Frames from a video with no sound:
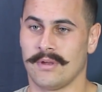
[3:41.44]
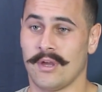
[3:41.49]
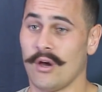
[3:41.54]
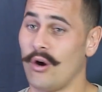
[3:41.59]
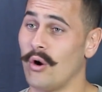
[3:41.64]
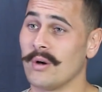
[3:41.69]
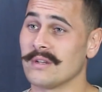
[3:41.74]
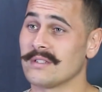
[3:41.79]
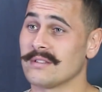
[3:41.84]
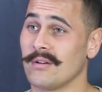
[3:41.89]

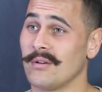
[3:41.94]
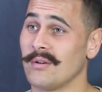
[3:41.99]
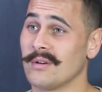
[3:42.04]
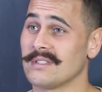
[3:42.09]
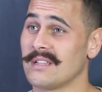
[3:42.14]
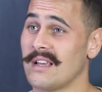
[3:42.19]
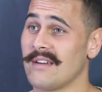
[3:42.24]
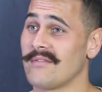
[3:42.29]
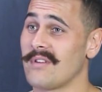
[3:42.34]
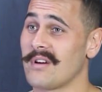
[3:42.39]

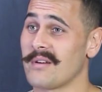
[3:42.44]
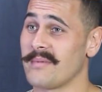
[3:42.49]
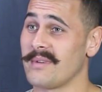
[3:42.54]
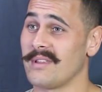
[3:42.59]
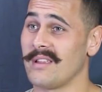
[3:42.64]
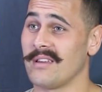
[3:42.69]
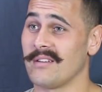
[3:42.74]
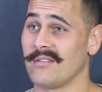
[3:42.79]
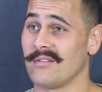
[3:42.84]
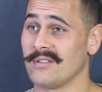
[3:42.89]
always loved rugby
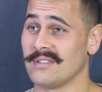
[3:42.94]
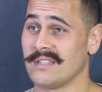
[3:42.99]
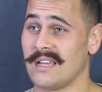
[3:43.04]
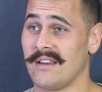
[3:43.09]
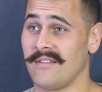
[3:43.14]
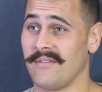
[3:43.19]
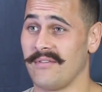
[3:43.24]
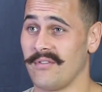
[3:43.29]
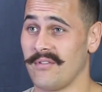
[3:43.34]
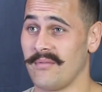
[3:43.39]
league. Always
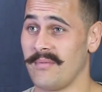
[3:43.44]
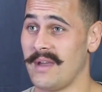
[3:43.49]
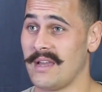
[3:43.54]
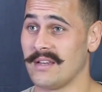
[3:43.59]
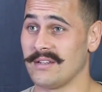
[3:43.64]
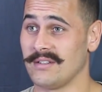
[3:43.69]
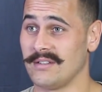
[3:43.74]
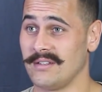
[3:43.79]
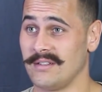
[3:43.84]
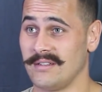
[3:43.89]
had it for a
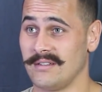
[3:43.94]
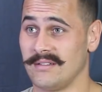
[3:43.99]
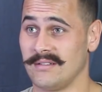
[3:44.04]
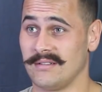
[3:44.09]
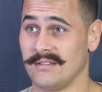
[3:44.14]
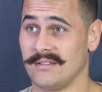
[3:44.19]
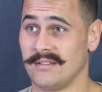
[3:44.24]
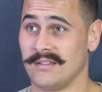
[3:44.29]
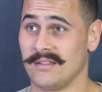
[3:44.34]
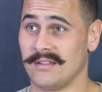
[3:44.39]
passion,
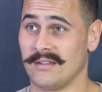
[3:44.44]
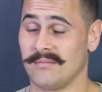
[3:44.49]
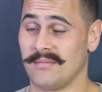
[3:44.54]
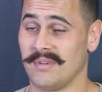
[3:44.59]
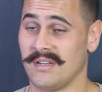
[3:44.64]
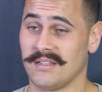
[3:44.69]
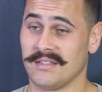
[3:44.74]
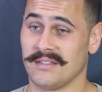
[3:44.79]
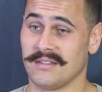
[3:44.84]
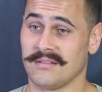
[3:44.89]

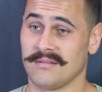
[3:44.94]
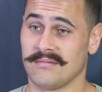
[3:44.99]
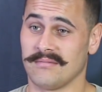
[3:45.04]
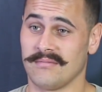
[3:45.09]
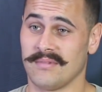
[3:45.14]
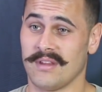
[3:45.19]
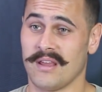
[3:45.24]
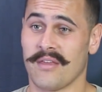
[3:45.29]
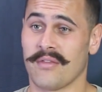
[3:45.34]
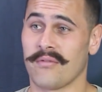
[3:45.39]
but just
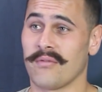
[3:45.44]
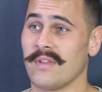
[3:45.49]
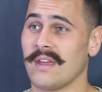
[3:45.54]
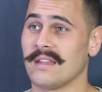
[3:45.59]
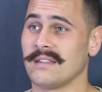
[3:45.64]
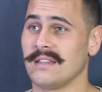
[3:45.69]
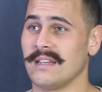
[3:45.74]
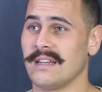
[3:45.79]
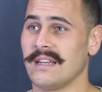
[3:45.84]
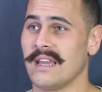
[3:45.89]
through
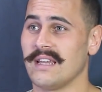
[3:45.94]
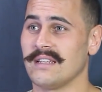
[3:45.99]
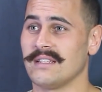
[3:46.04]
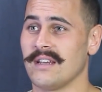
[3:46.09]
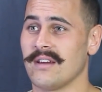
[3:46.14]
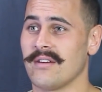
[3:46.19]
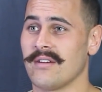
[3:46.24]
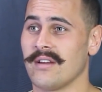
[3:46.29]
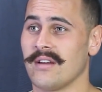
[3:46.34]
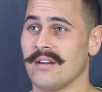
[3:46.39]
that teenage
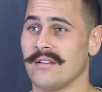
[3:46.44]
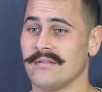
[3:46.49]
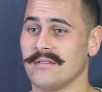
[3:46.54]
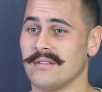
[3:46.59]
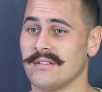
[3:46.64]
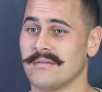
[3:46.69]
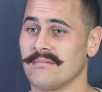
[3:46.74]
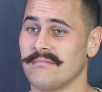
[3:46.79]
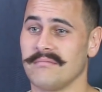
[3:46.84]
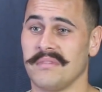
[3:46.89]
area,
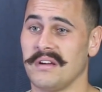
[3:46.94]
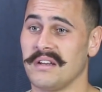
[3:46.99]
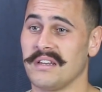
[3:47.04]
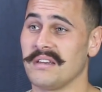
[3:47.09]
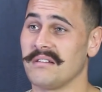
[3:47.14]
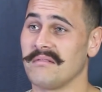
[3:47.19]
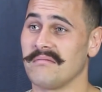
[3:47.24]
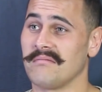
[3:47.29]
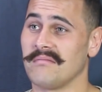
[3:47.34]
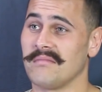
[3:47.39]
I
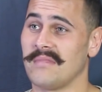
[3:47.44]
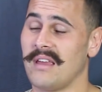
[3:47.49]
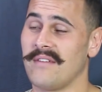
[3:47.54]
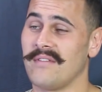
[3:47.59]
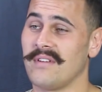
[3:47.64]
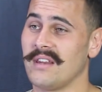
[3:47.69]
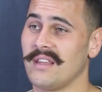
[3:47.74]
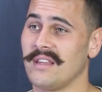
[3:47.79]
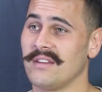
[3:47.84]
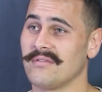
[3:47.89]
didn't have
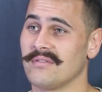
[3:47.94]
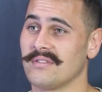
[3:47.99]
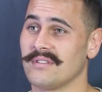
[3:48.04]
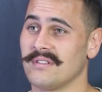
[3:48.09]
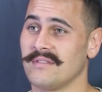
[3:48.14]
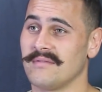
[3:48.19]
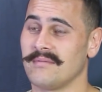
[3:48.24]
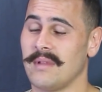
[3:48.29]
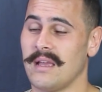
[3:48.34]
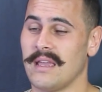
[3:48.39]
any
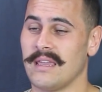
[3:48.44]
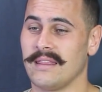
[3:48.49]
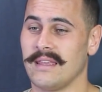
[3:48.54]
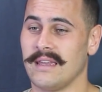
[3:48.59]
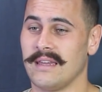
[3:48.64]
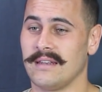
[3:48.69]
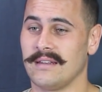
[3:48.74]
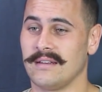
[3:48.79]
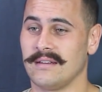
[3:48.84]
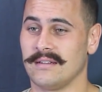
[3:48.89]
interest of playing
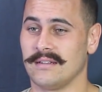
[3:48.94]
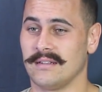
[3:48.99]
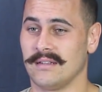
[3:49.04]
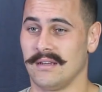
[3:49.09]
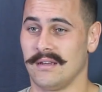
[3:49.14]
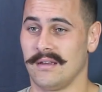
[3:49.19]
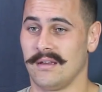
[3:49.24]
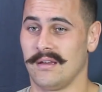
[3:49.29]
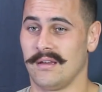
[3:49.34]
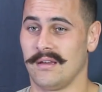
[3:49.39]
that. And
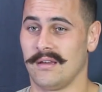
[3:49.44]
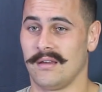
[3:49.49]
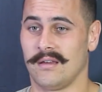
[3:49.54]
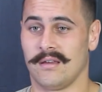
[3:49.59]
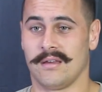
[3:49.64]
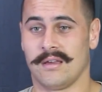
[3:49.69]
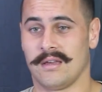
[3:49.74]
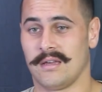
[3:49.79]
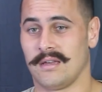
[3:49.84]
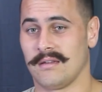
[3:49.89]

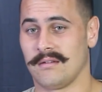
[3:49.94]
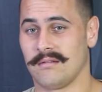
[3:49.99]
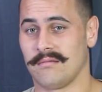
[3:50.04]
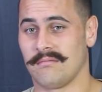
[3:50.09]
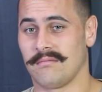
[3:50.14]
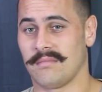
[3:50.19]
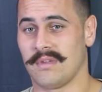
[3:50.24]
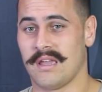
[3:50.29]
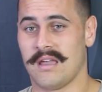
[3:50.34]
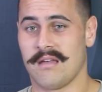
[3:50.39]

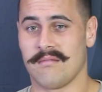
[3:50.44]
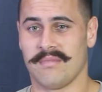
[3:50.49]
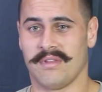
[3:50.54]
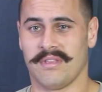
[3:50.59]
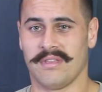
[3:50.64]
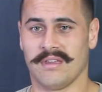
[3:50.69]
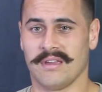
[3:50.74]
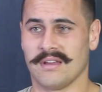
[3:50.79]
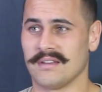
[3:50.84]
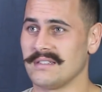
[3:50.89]
I
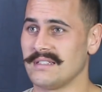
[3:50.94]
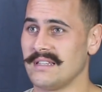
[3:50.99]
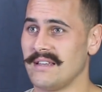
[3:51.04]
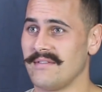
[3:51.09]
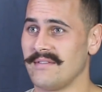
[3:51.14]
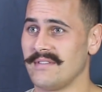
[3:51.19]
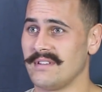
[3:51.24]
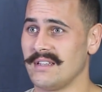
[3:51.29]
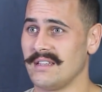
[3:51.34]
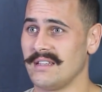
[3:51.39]
think under
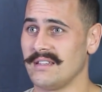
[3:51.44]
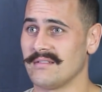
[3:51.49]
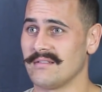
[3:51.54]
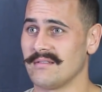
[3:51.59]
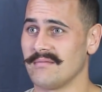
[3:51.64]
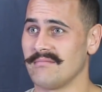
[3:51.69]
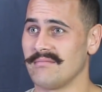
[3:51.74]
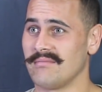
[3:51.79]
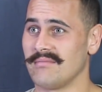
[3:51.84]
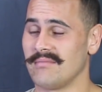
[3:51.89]
17s,
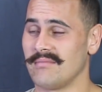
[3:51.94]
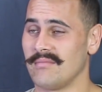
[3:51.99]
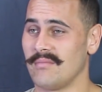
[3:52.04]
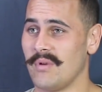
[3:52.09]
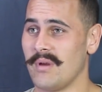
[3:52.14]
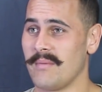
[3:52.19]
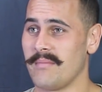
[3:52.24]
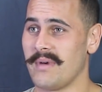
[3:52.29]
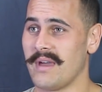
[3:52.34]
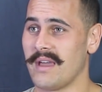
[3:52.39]
I
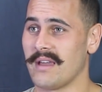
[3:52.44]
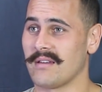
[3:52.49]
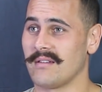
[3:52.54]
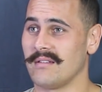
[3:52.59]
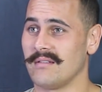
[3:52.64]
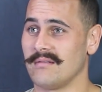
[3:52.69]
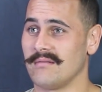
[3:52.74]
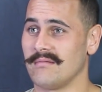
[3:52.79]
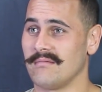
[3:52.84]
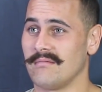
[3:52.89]
went back,
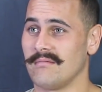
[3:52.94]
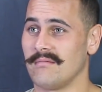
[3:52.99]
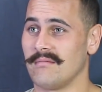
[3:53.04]
and